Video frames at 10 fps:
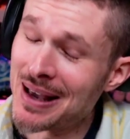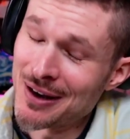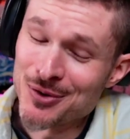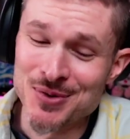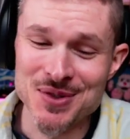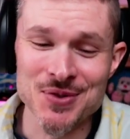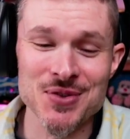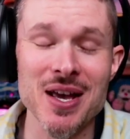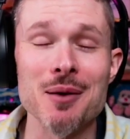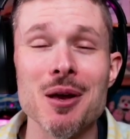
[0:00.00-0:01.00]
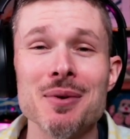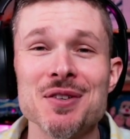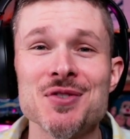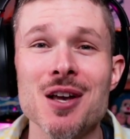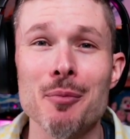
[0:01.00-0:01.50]
Hey, who's to say? Maybe
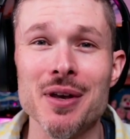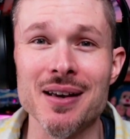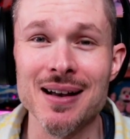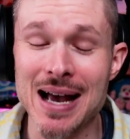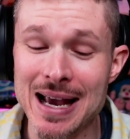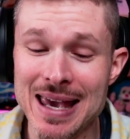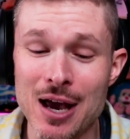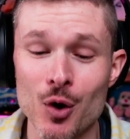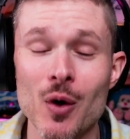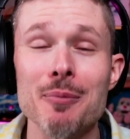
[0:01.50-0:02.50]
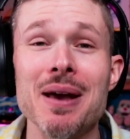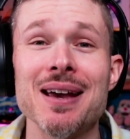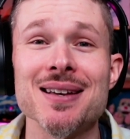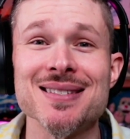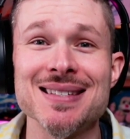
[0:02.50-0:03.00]
to some of you. I can't quite
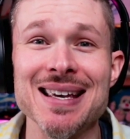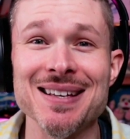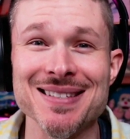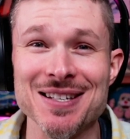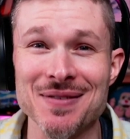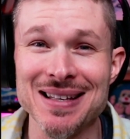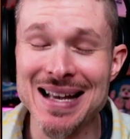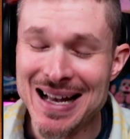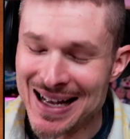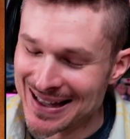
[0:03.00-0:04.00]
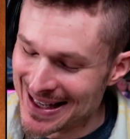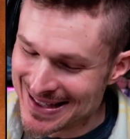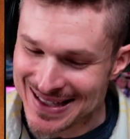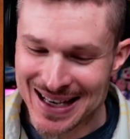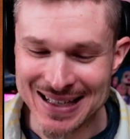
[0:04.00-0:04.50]
make heads or tails of it. That
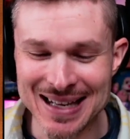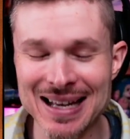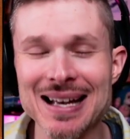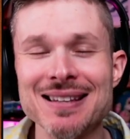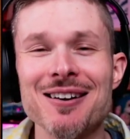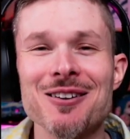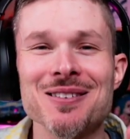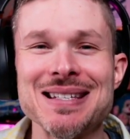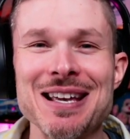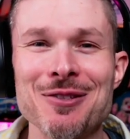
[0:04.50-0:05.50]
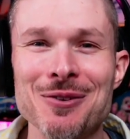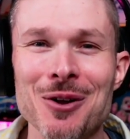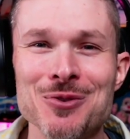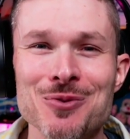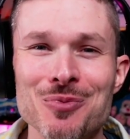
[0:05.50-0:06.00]
said, uh, not altogether
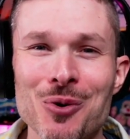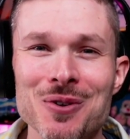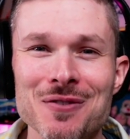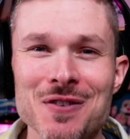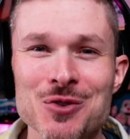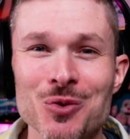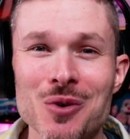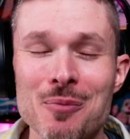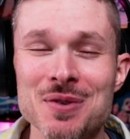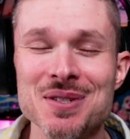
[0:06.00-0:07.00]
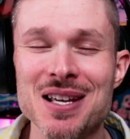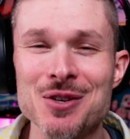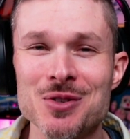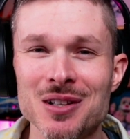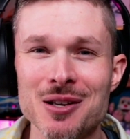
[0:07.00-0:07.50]
all too important, the visual
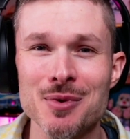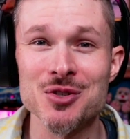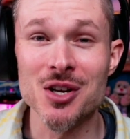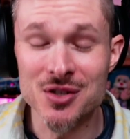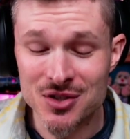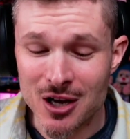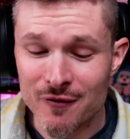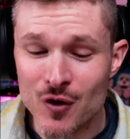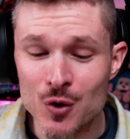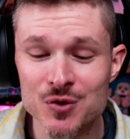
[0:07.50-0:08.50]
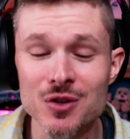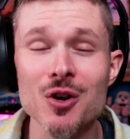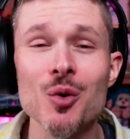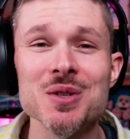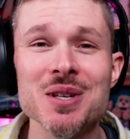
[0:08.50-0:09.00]
representational image. I just like folks to
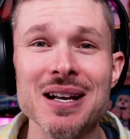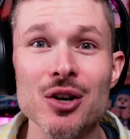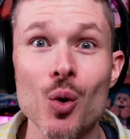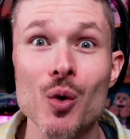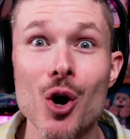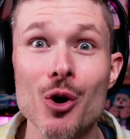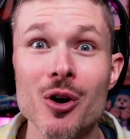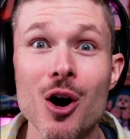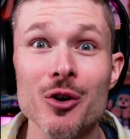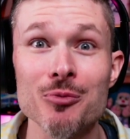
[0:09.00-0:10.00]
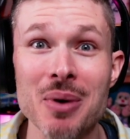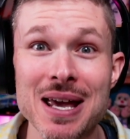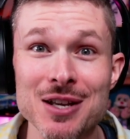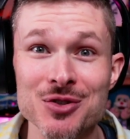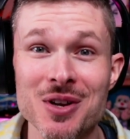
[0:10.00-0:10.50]
know what's kind of going on on a
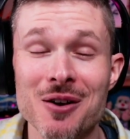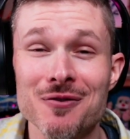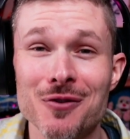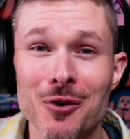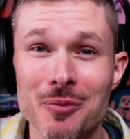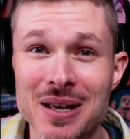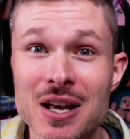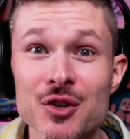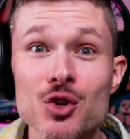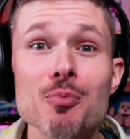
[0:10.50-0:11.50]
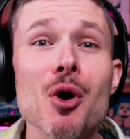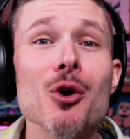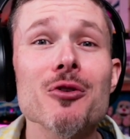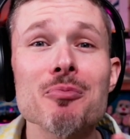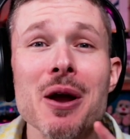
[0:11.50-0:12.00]
page there in front of me. So you're
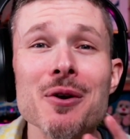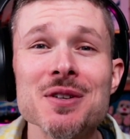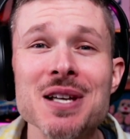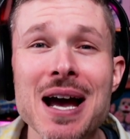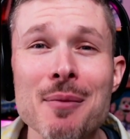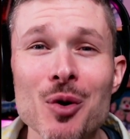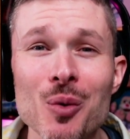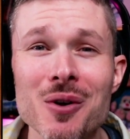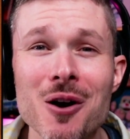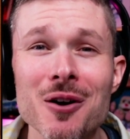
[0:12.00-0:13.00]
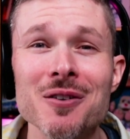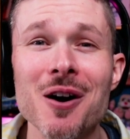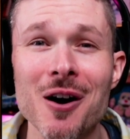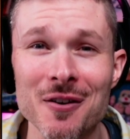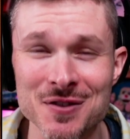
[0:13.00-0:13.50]
part of the paradigm going on
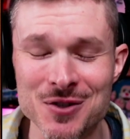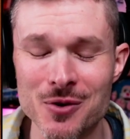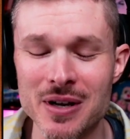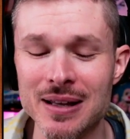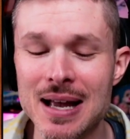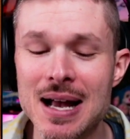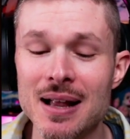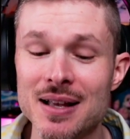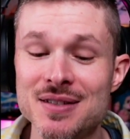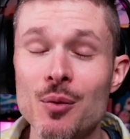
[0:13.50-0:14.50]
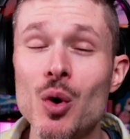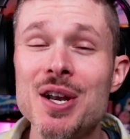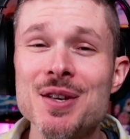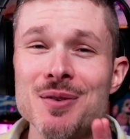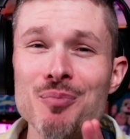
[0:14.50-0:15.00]
off screen. That said, what
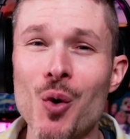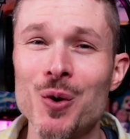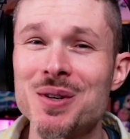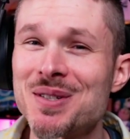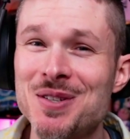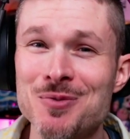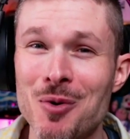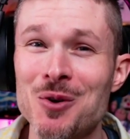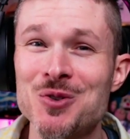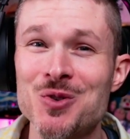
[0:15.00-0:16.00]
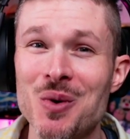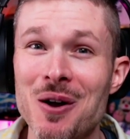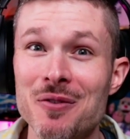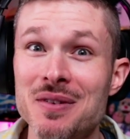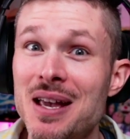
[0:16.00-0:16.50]
is important is it's March
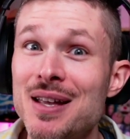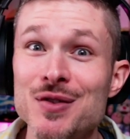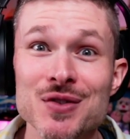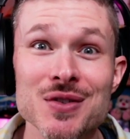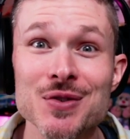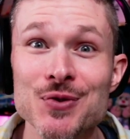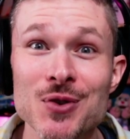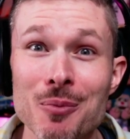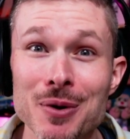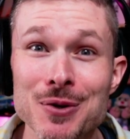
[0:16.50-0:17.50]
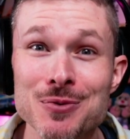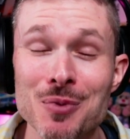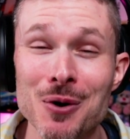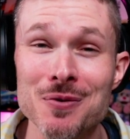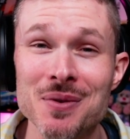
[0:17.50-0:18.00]
twelfth, and hence it's somebody's
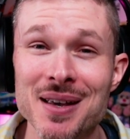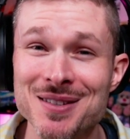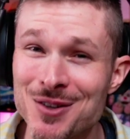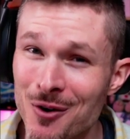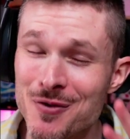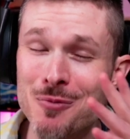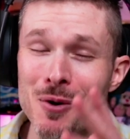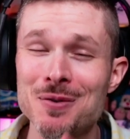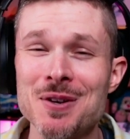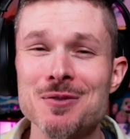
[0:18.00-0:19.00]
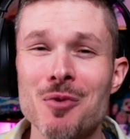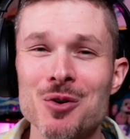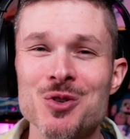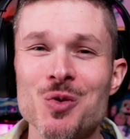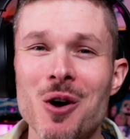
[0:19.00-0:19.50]
birthday. So if your birthday's
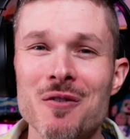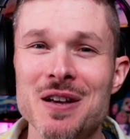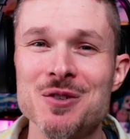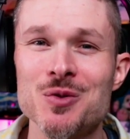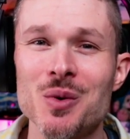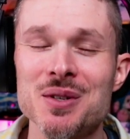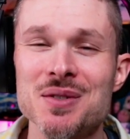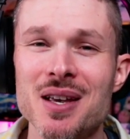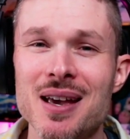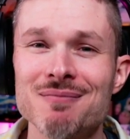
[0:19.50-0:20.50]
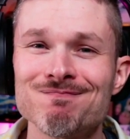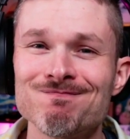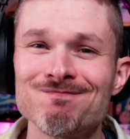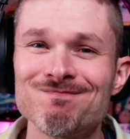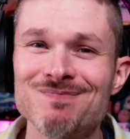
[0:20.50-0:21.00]
March twelfth, I just want to say,
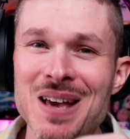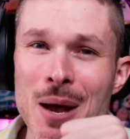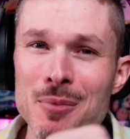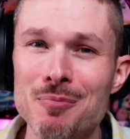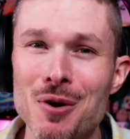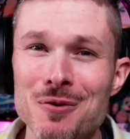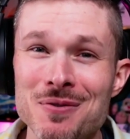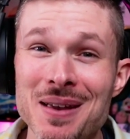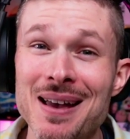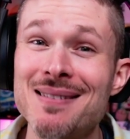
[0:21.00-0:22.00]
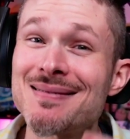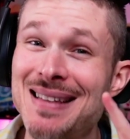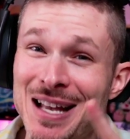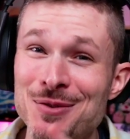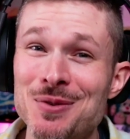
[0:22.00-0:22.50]
happy birthday.
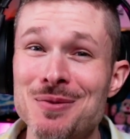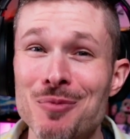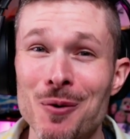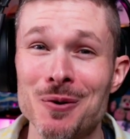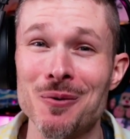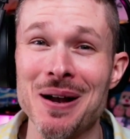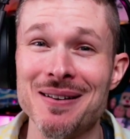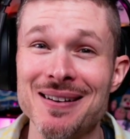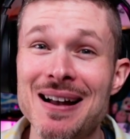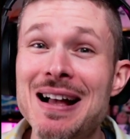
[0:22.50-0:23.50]
That's what's important around here.